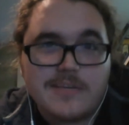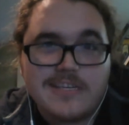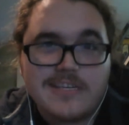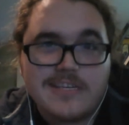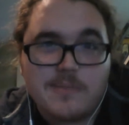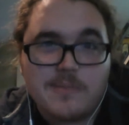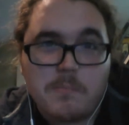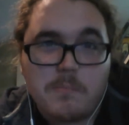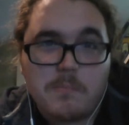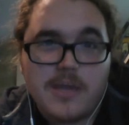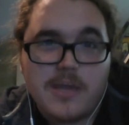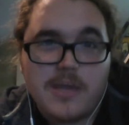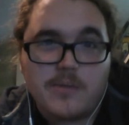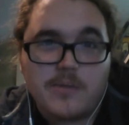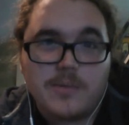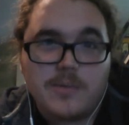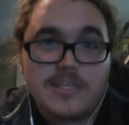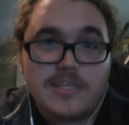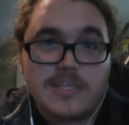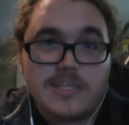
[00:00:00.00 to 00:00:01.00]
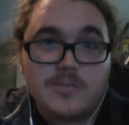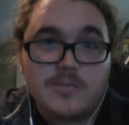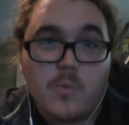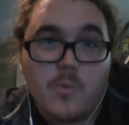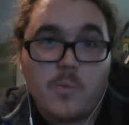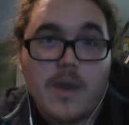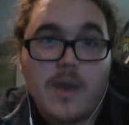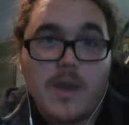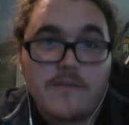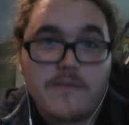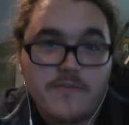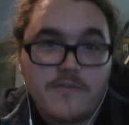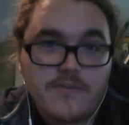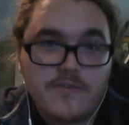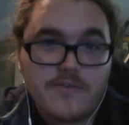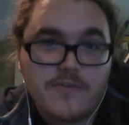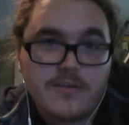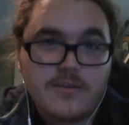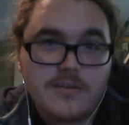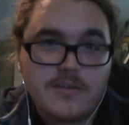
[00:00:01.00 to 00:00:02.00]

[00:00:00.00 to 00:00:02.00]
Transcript: into bed with his wife,